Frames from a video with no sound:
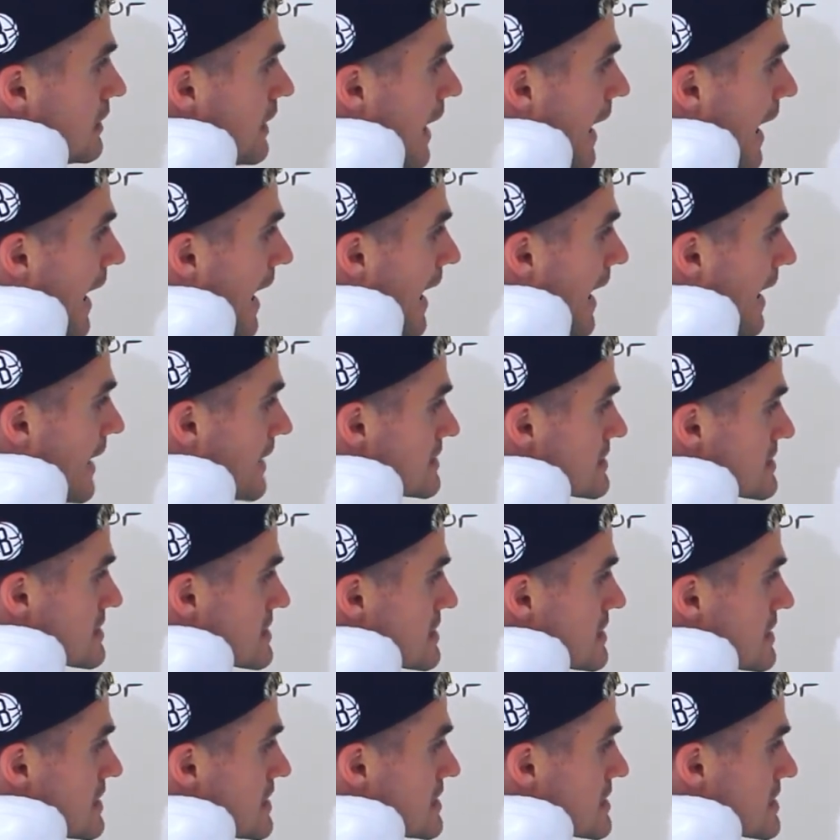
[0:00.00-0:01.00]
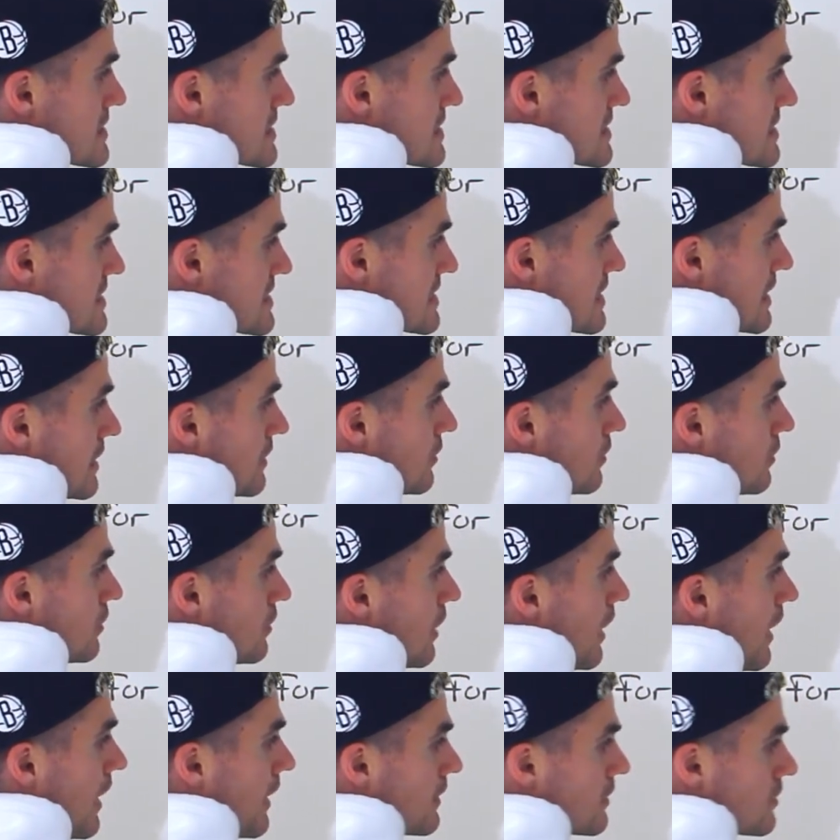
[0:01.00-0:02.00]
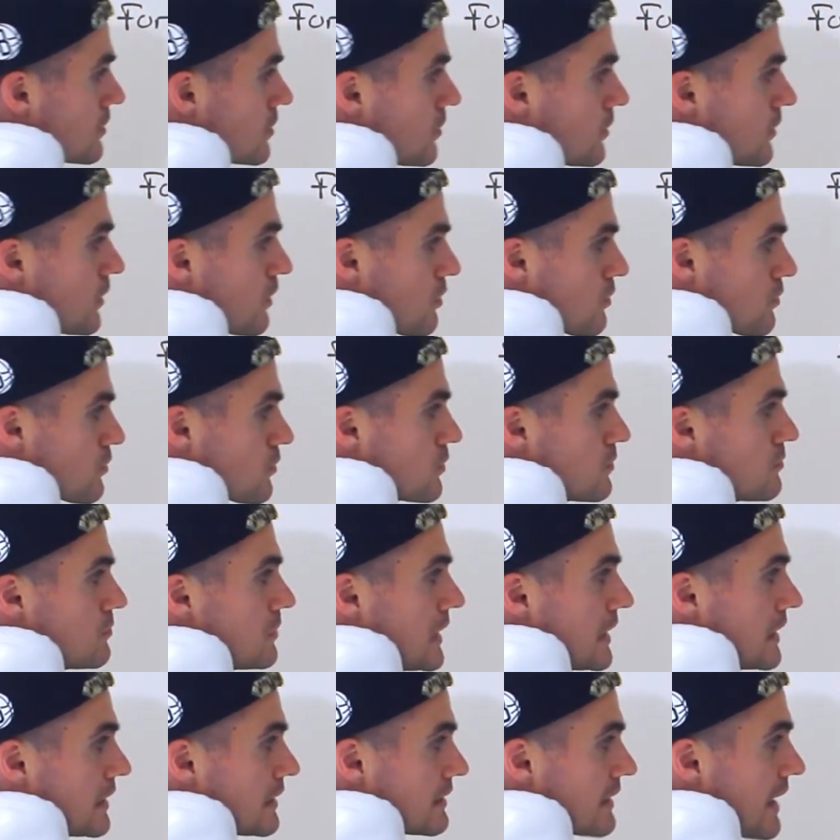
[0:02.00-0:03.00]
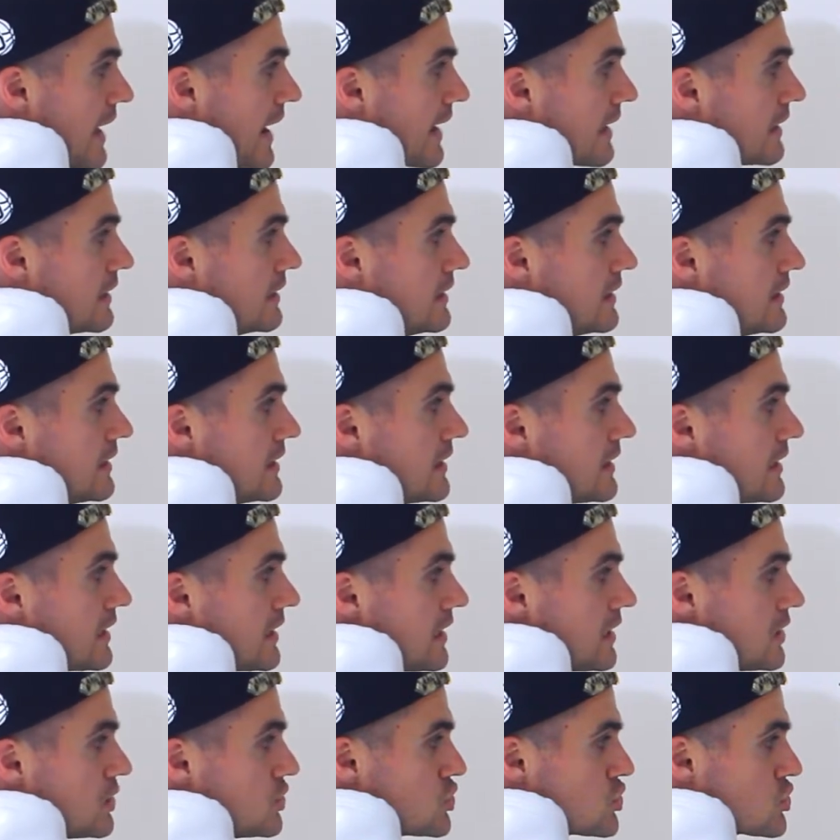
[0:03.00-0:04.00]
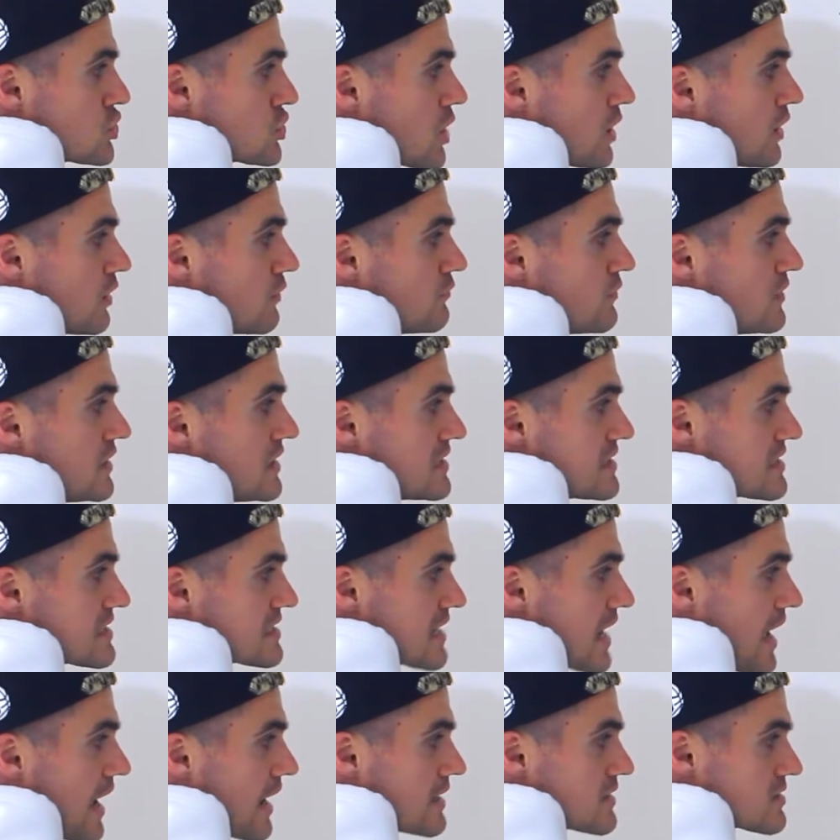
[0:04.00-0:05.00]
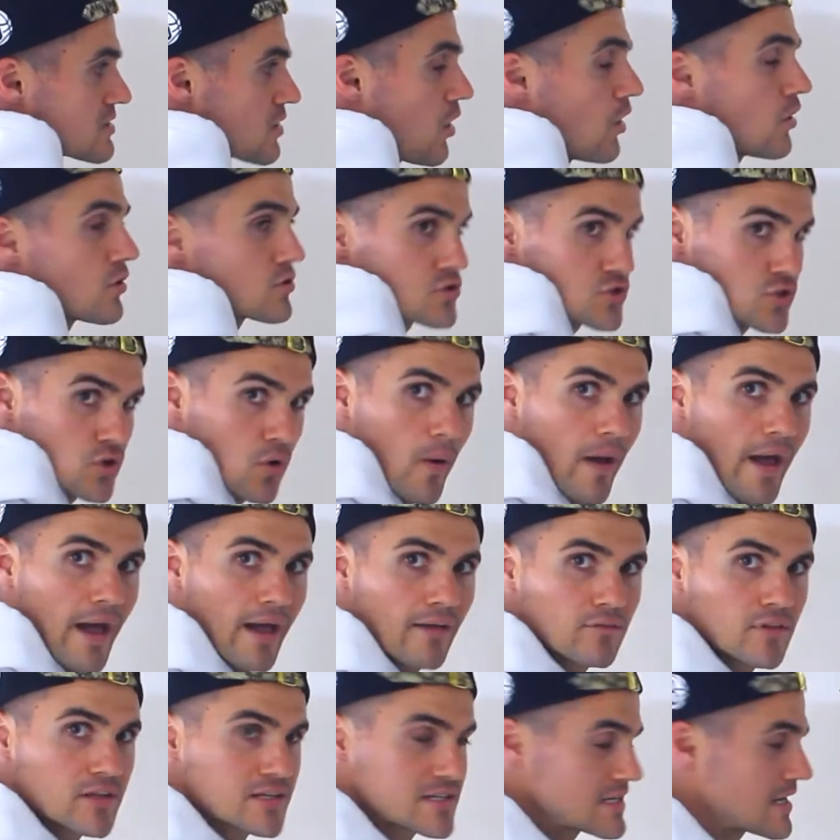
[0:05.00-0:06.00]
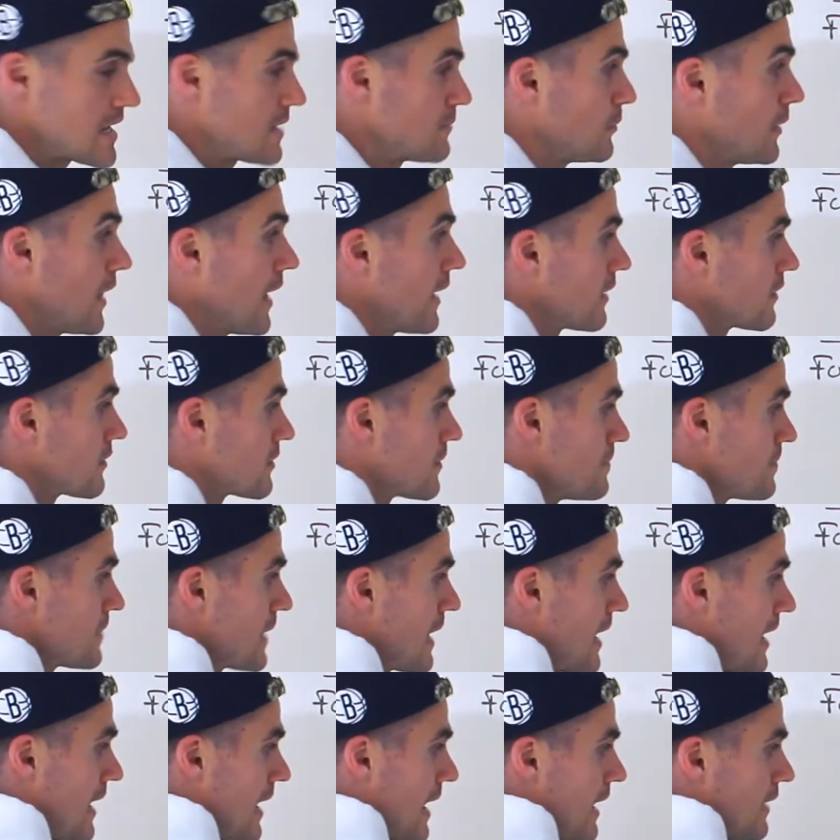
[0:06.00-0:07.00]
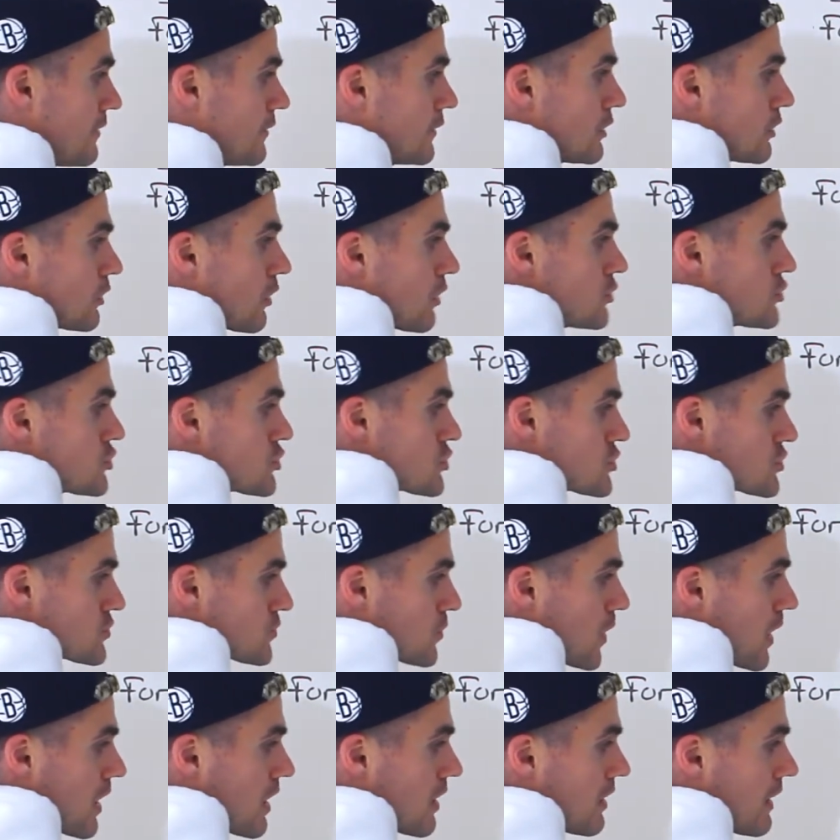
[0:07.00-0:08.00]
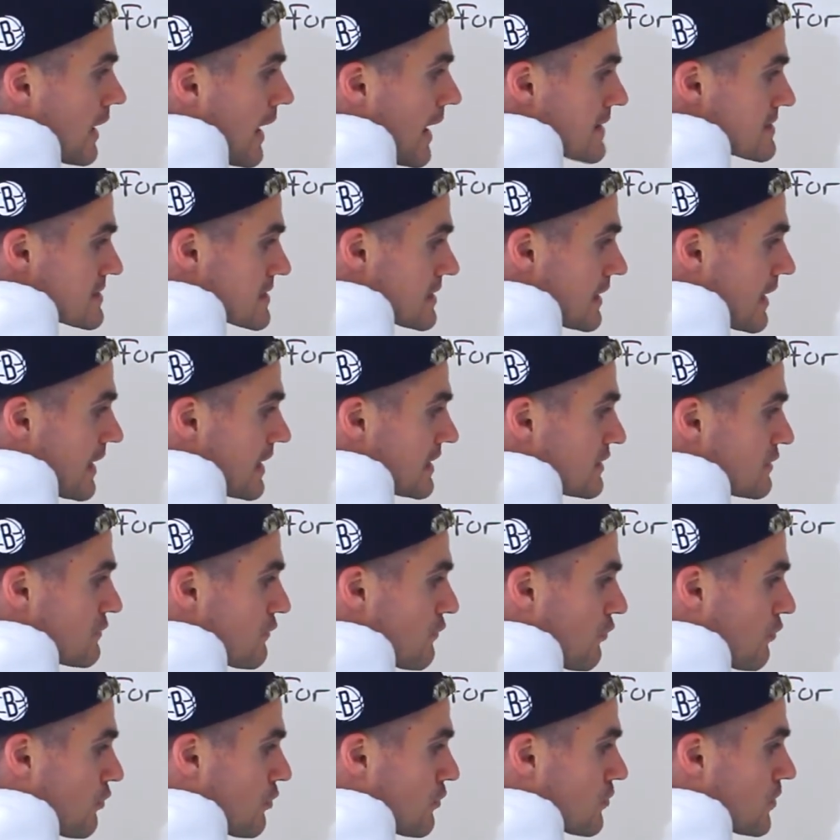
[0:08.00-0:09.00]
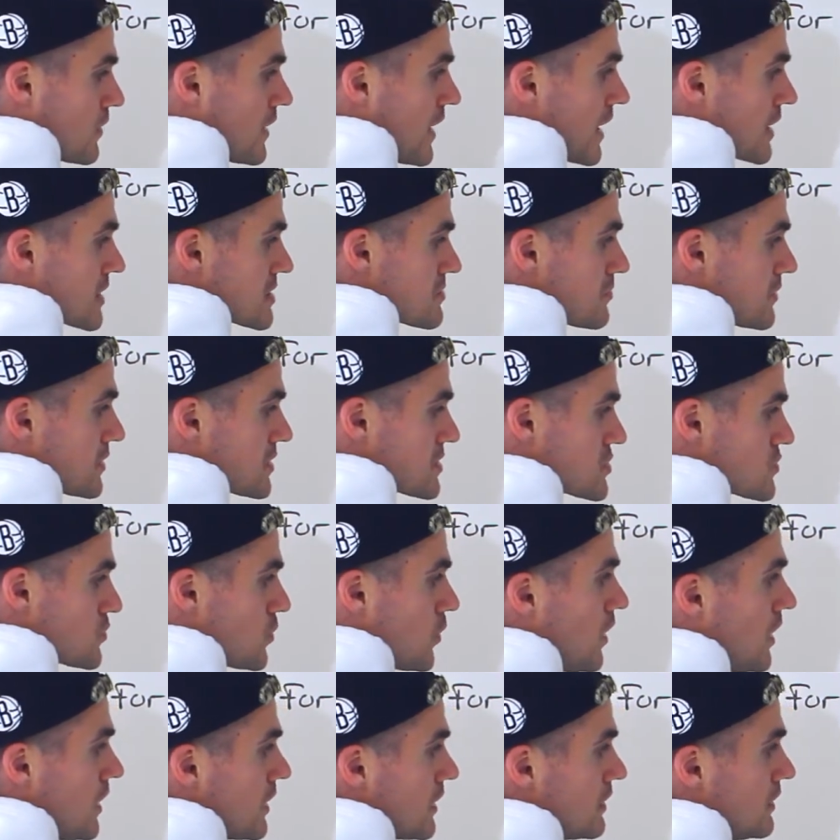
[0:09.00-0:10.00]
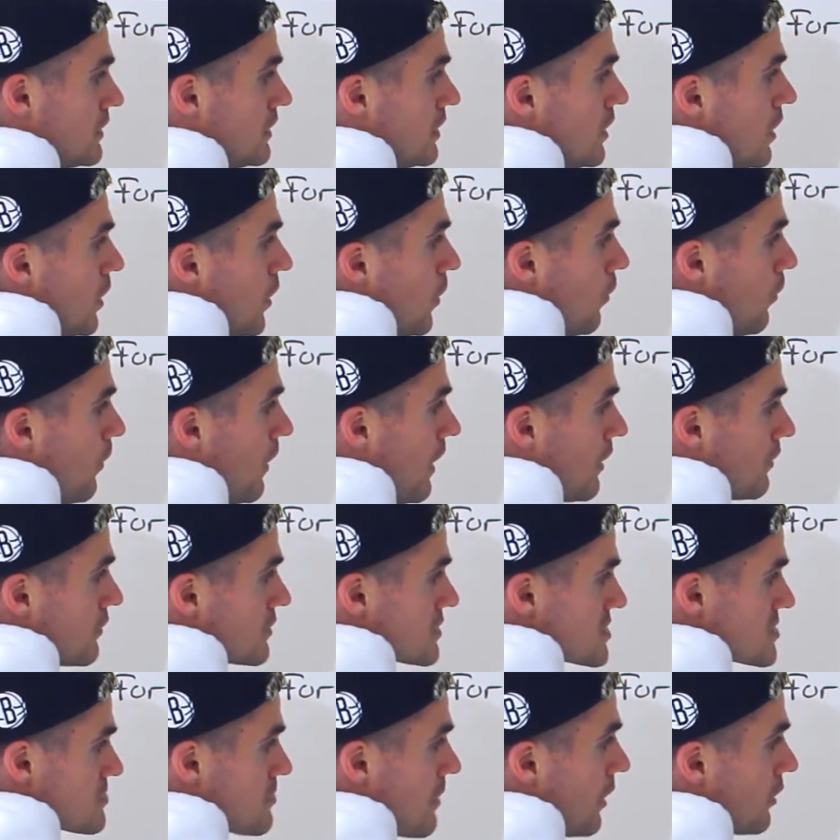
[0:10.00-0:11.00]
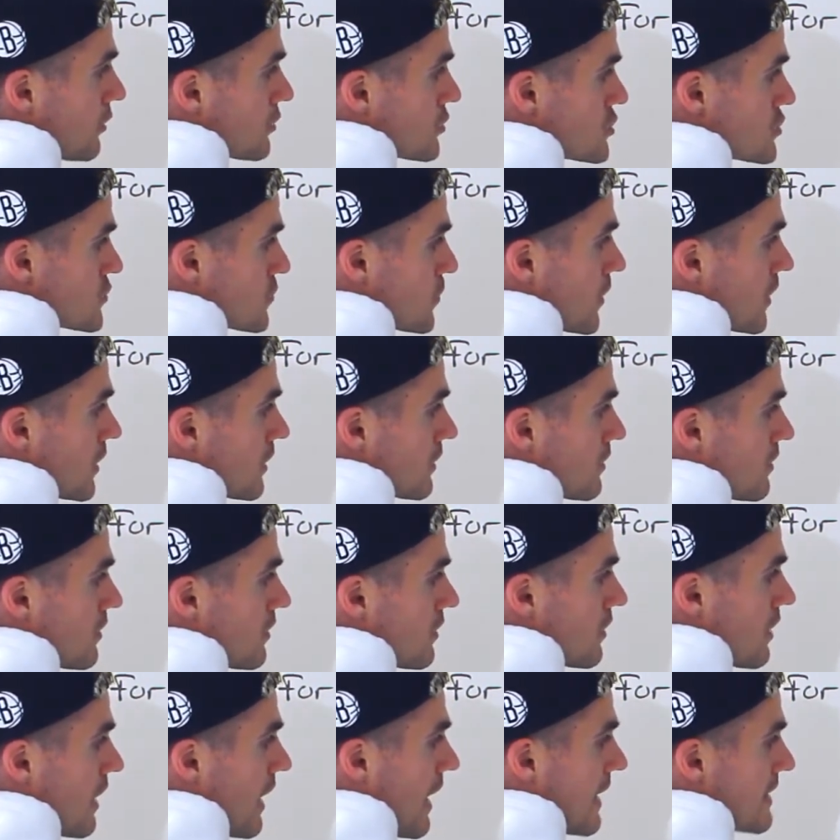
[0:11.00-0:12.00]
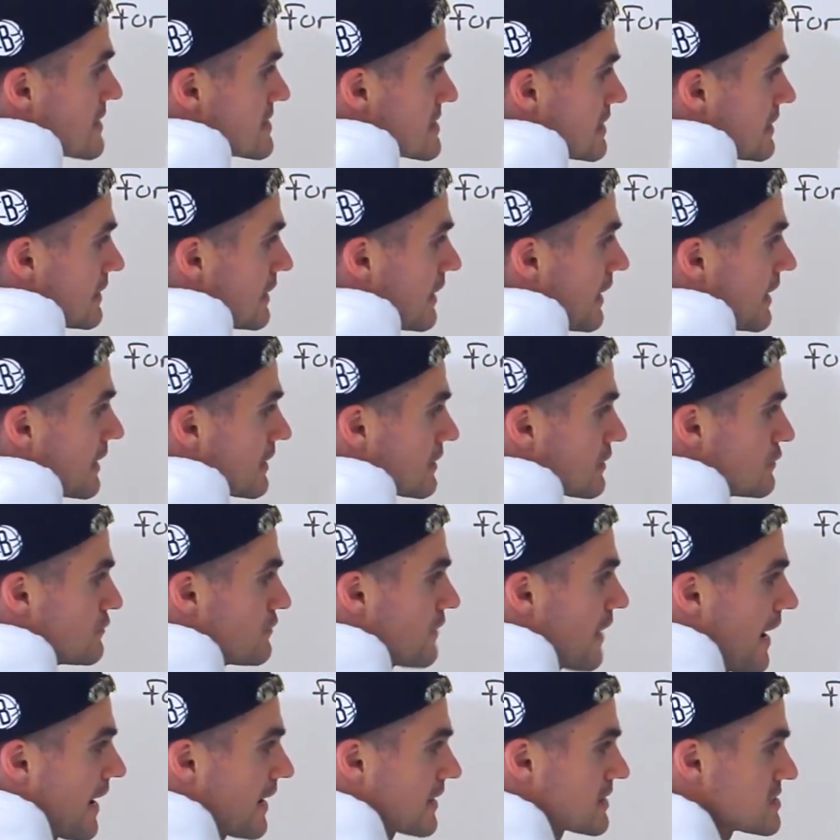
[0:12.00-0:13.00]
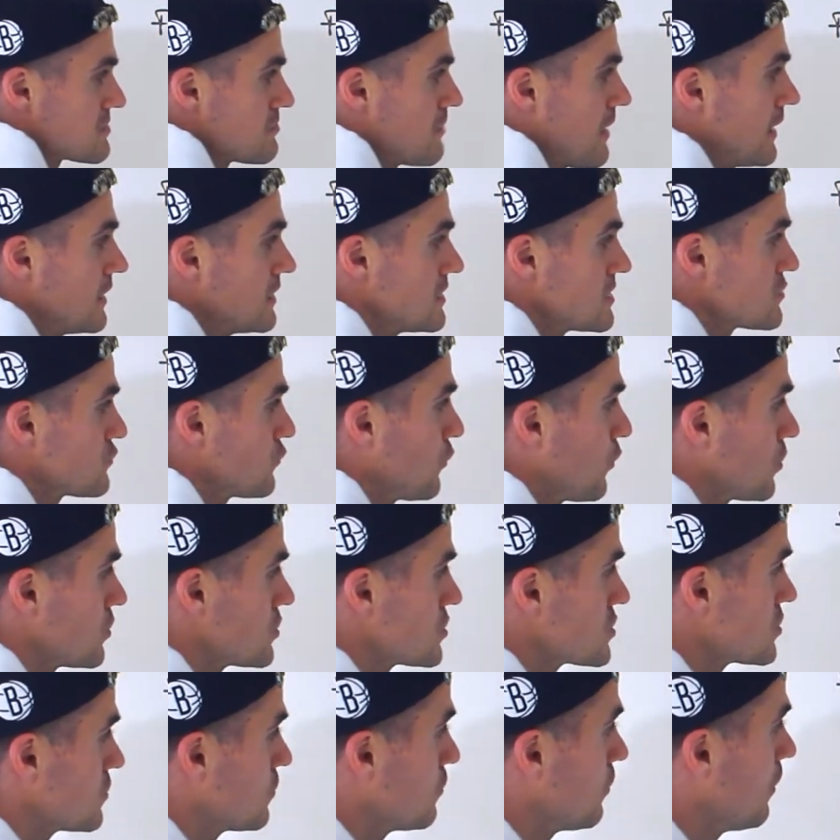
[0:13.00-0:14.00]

has this single line going through it, meaning that each of these sides also have the same length. And the larger square, it has a length of 3x plus 1, while the smaller square here has a length of x minus 4. So